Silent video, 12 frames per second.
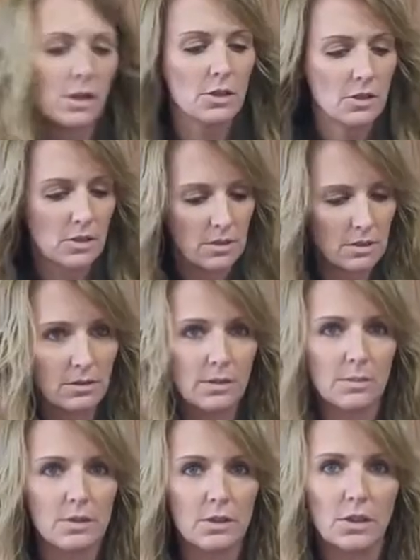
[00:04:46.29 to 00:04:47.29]
gosh, it
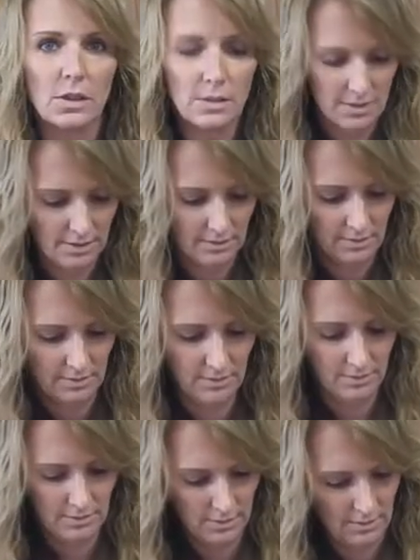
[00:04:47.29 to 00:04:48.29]
smells good.
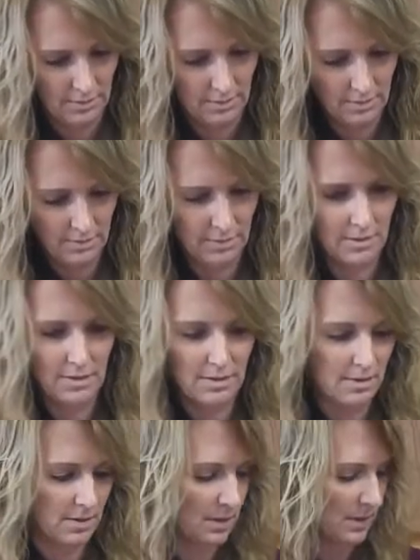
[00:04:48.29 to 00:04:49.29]

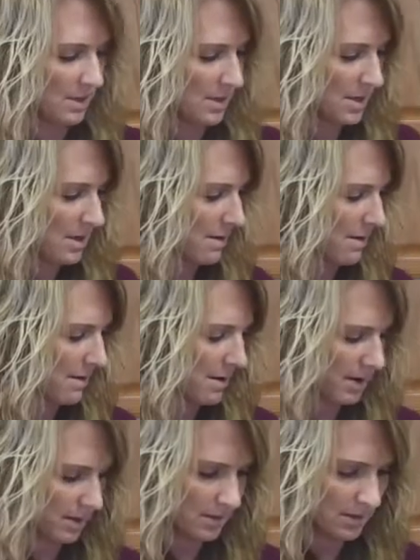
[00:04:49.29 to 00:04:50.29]
All
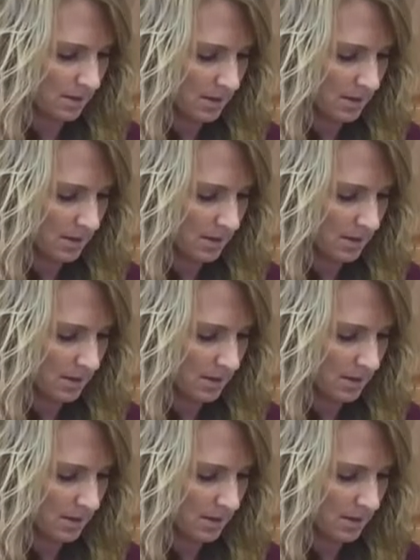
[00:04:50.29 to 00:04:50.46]
right,